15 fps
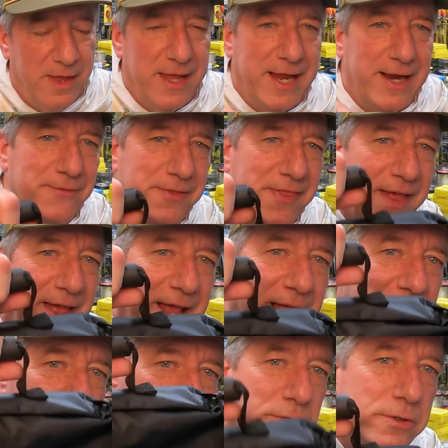
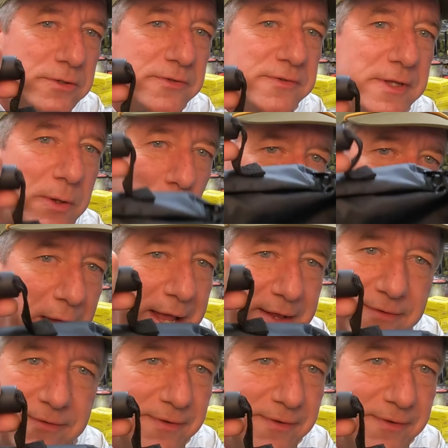Everything, hooks and weights,